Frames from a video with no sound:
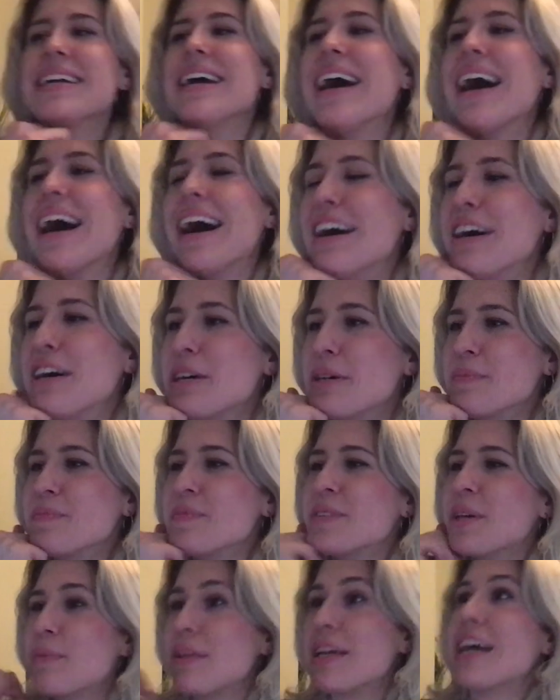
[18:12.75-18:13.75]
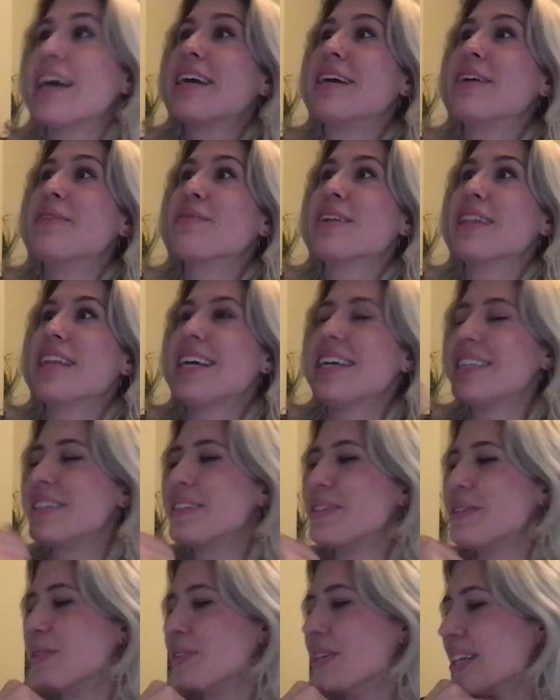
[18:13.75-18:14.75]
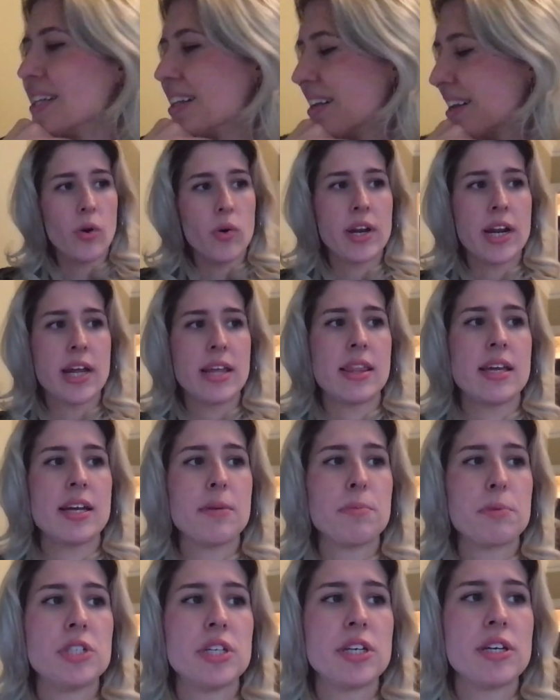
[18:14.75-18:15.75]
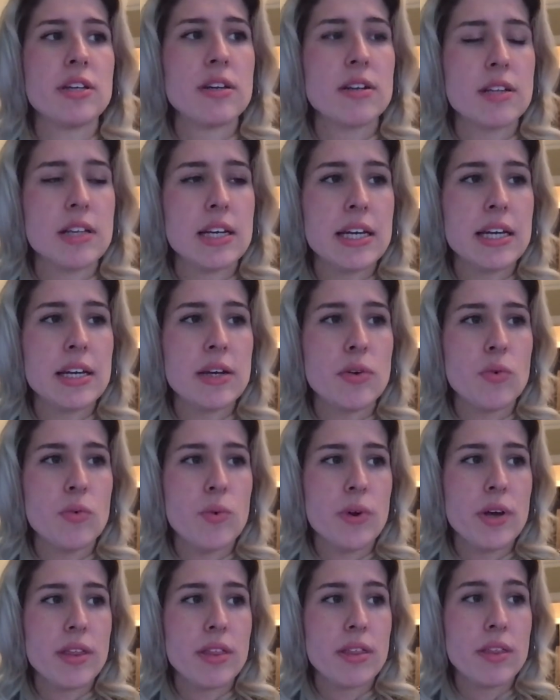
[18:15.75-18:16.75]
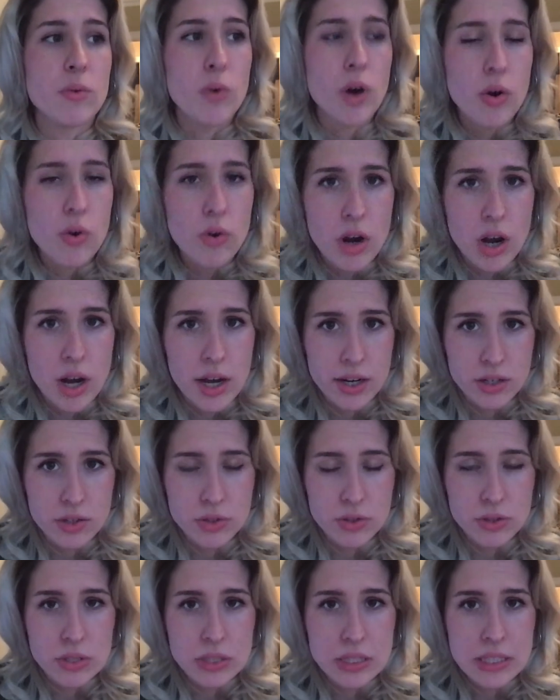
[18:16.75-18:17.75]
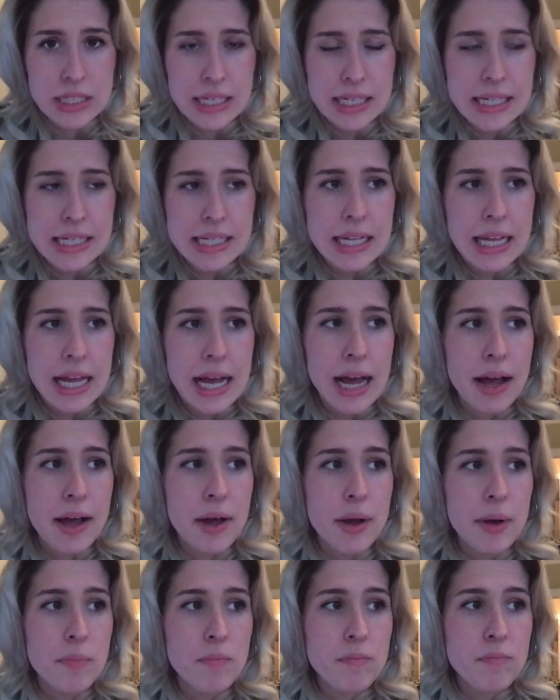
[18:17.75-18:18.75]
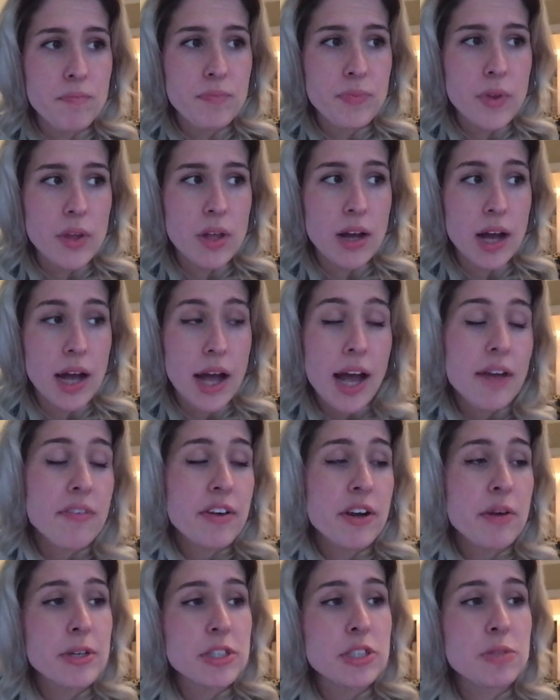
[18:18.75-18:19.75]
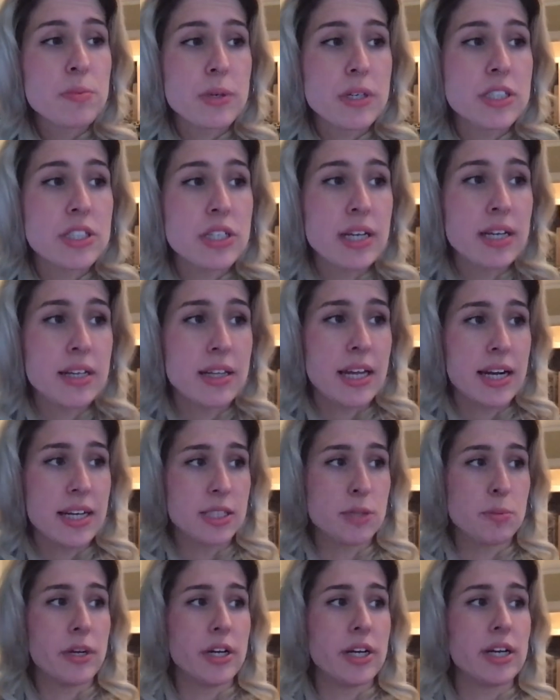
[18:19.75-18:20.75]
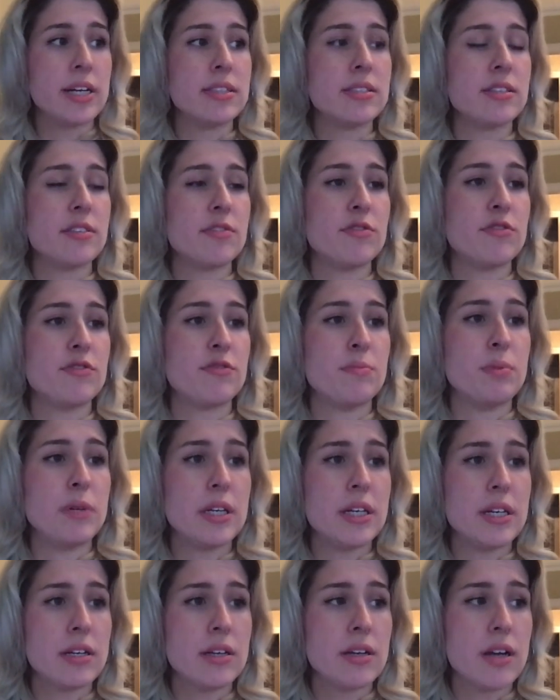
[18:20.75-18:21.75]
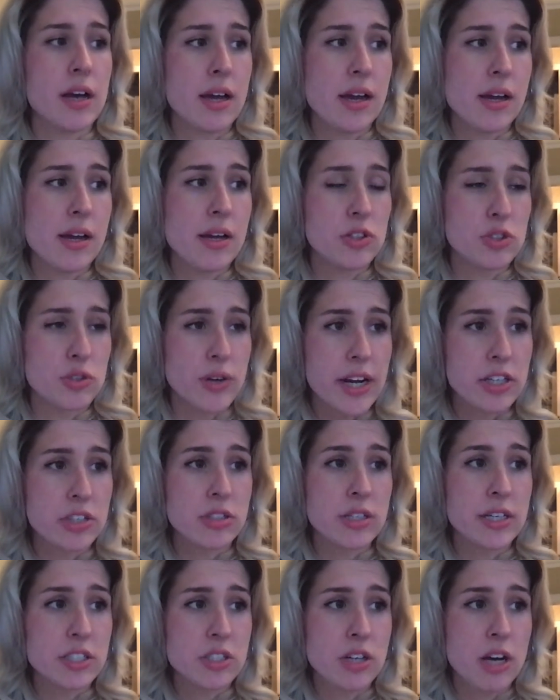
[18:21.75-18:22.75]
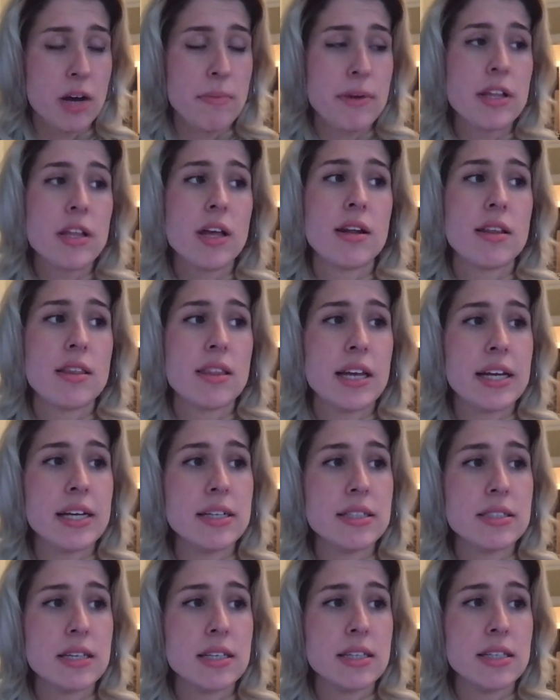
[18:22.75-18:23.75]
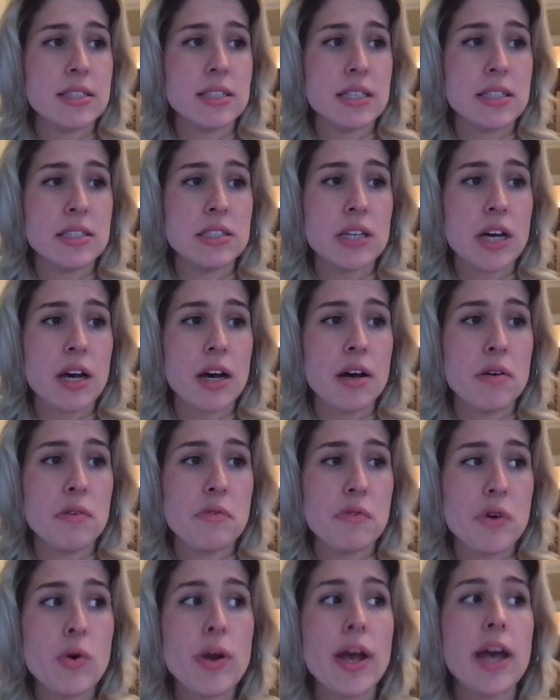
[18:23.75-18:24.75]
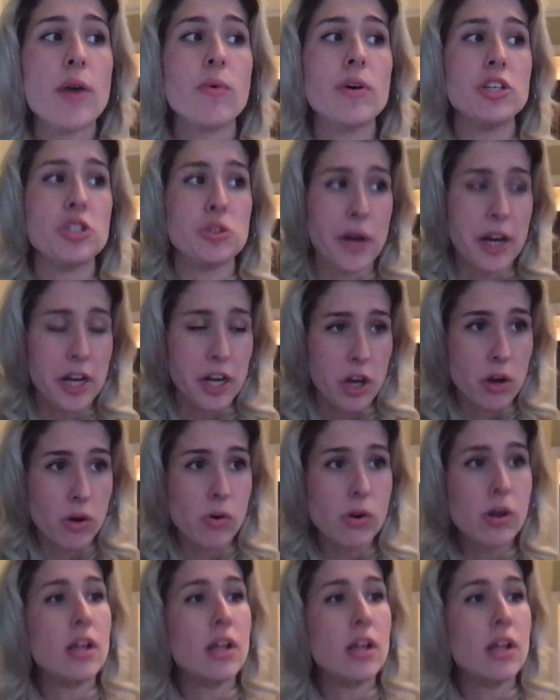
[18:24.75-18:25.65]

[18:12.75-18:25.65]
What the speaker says: Something I can relate to. And I think particularly with the Woe Chronicles, I very much appreciated that experience of being a director. It taught me a lot of things in the sense of, okay, what do I know?